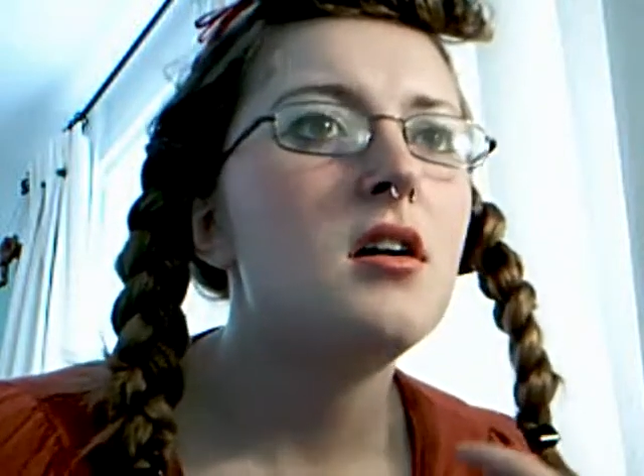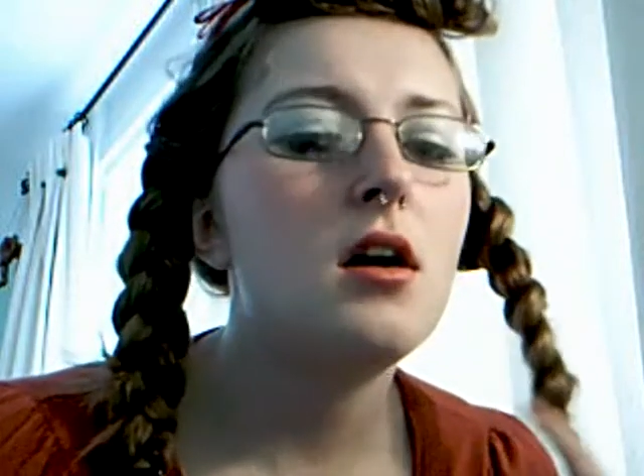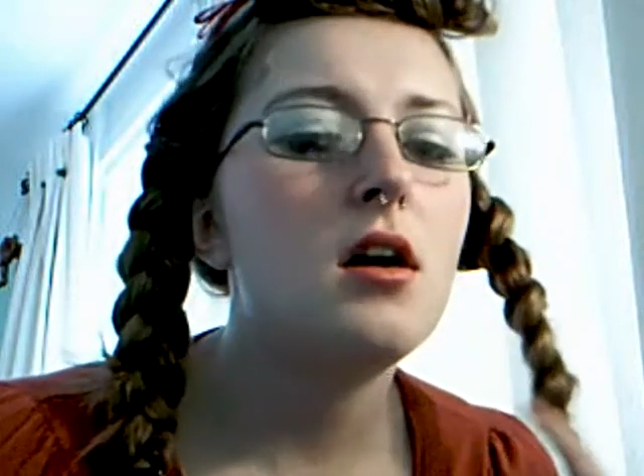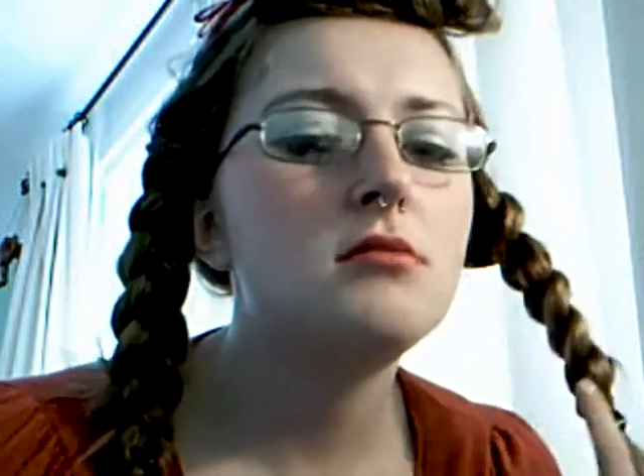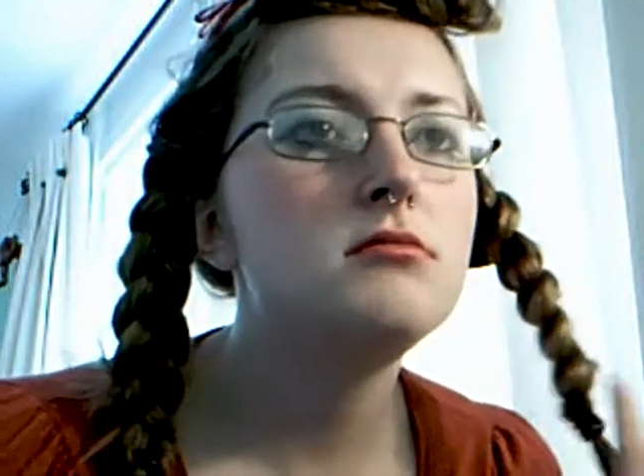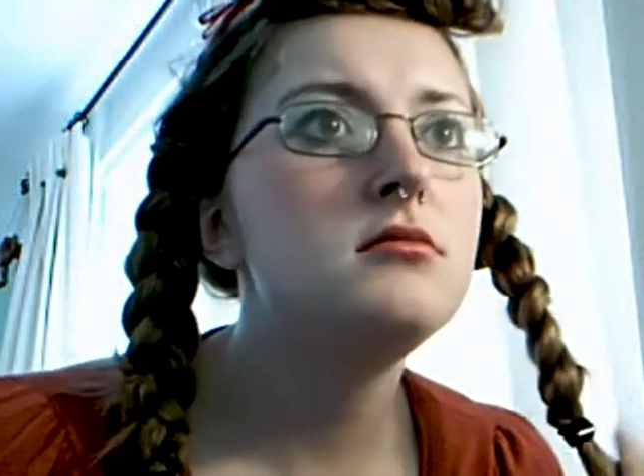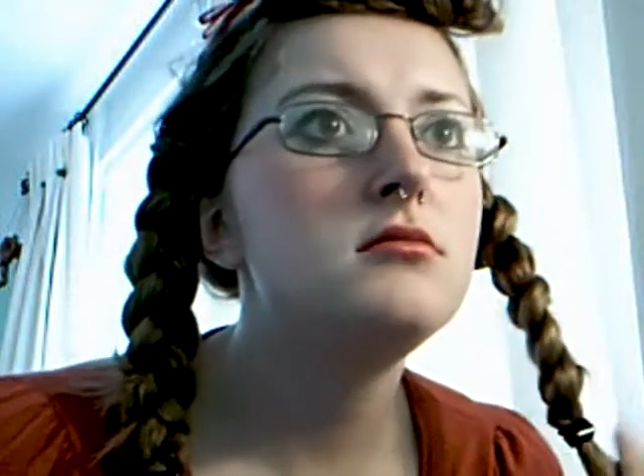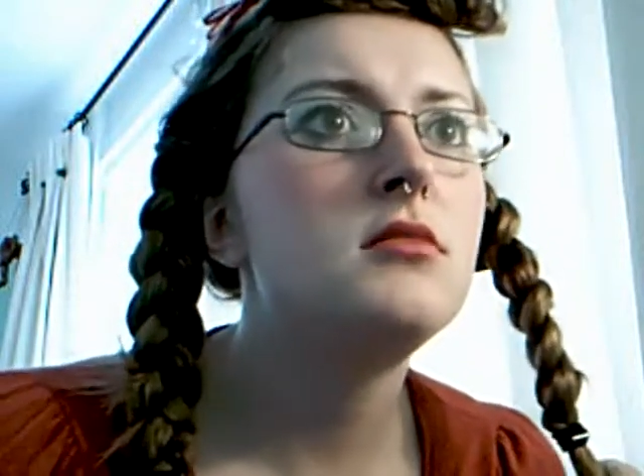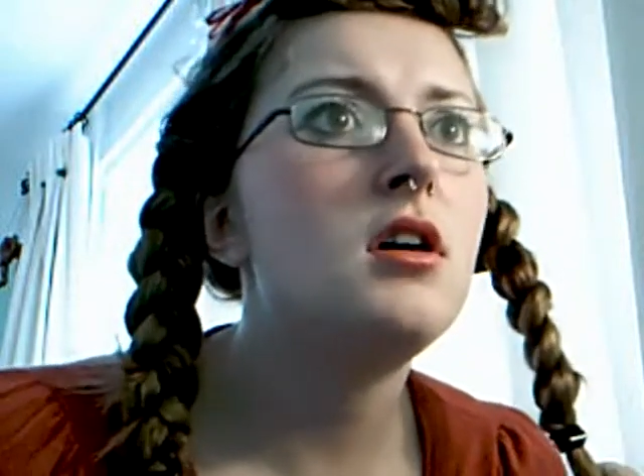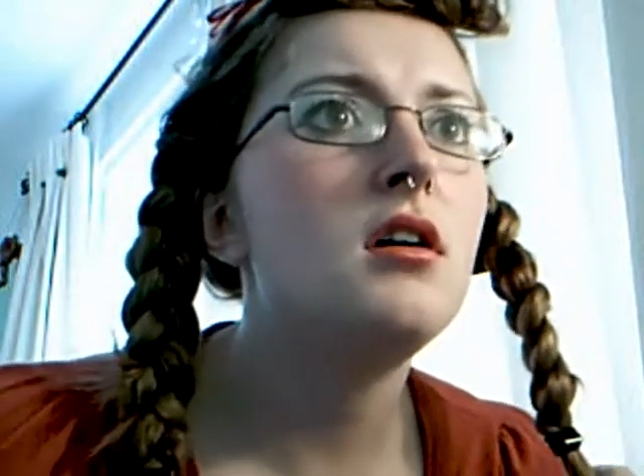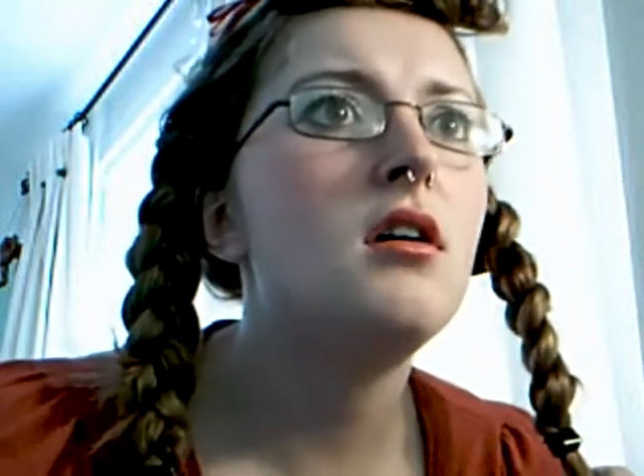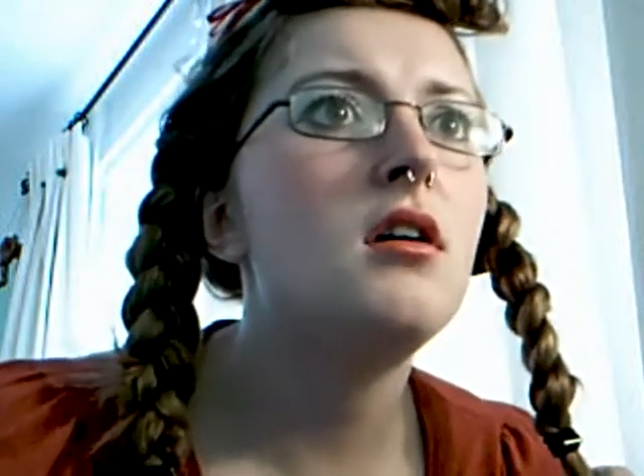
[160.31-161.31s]
Um,
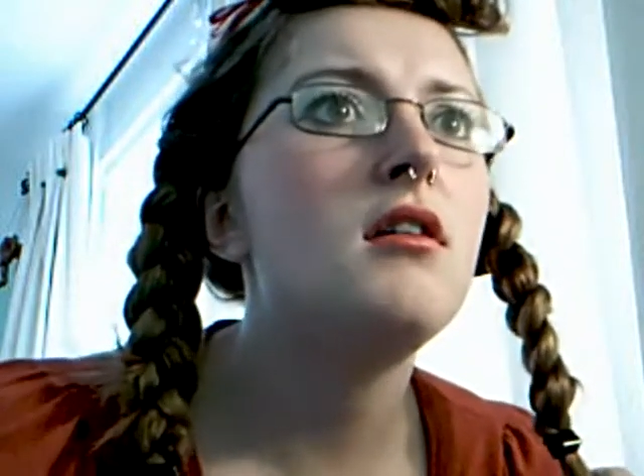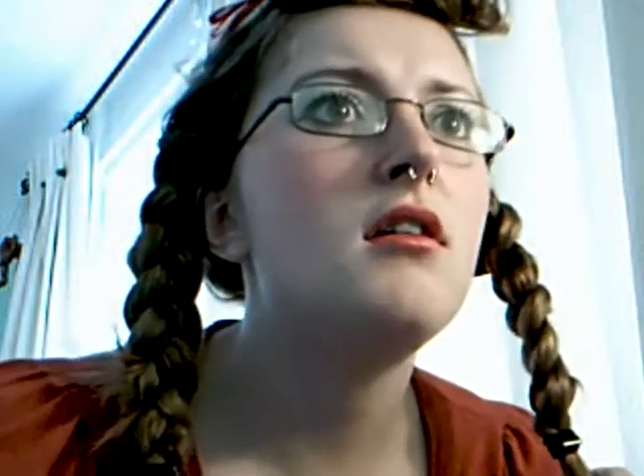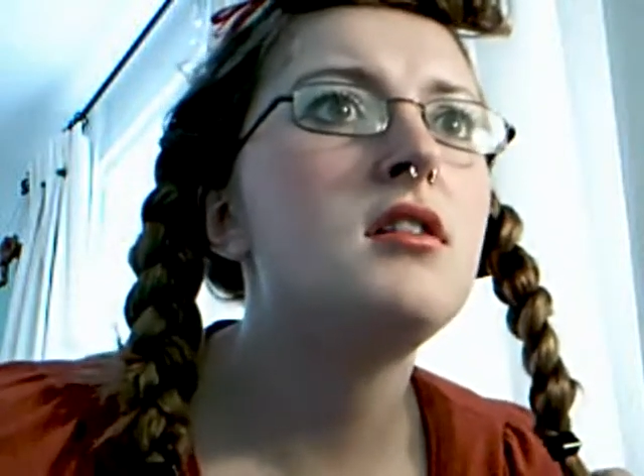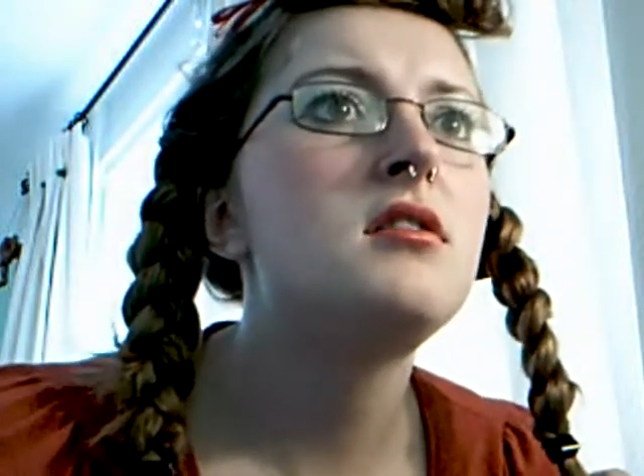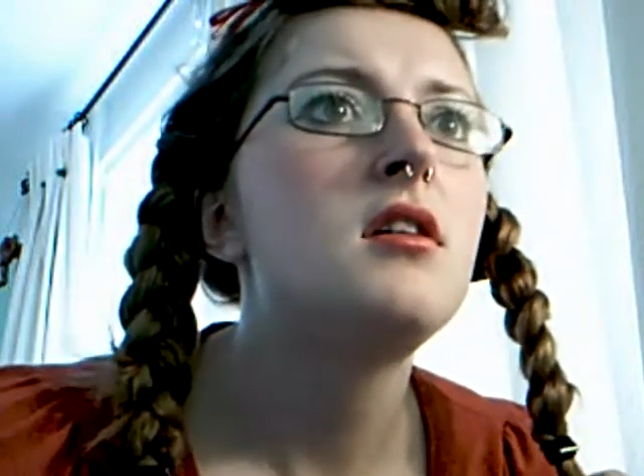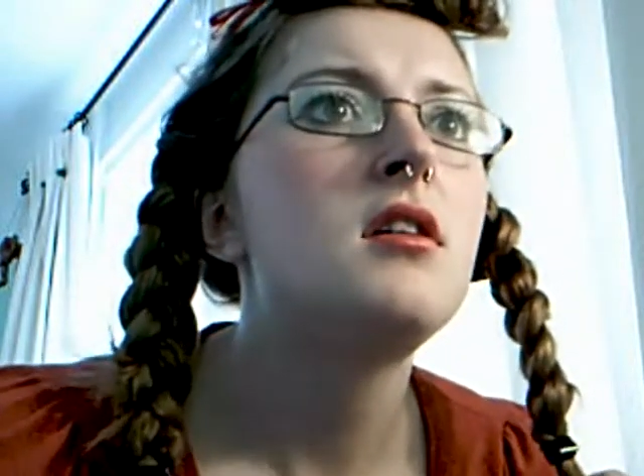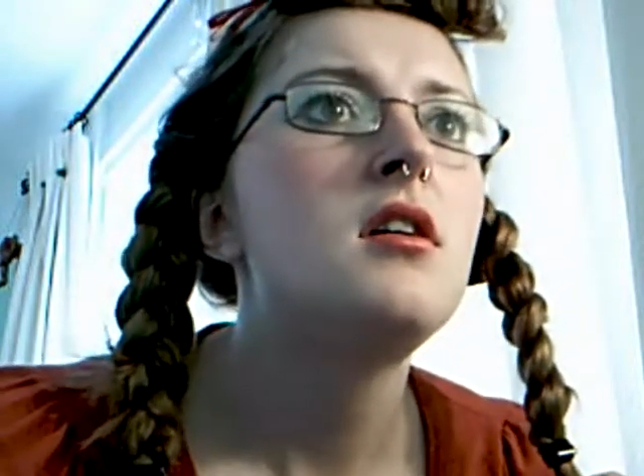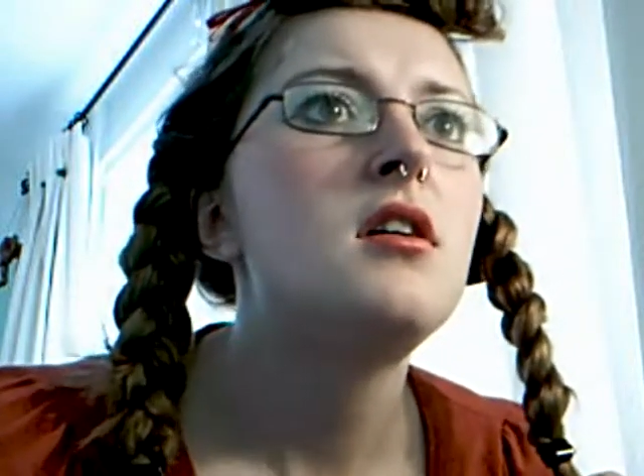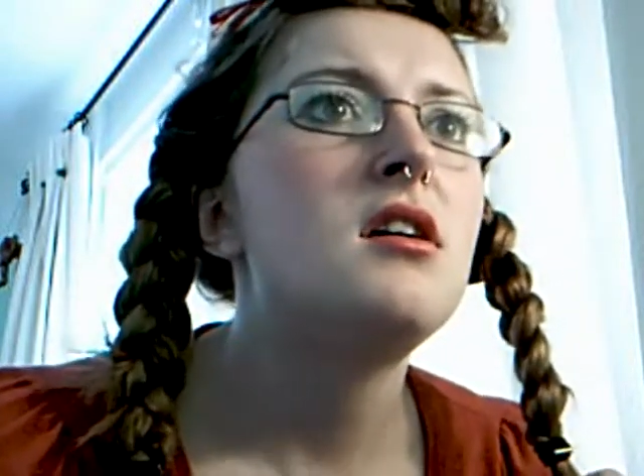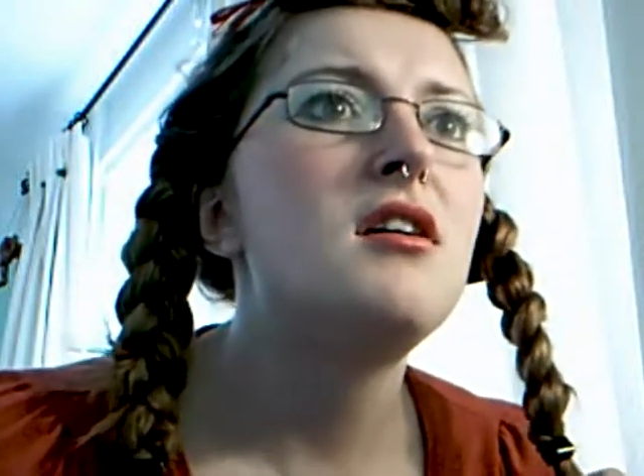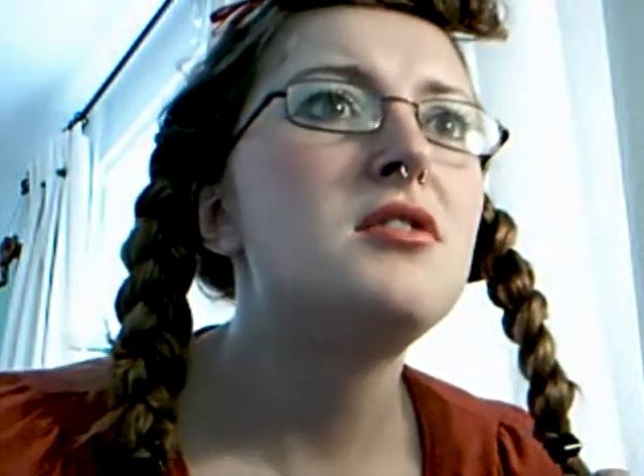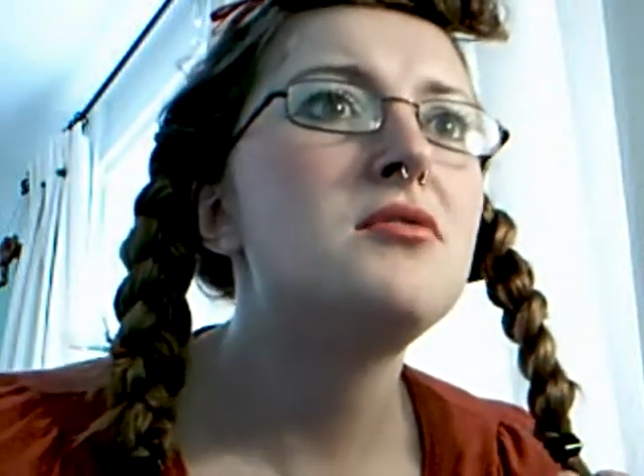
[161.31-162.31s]
I'd, I'd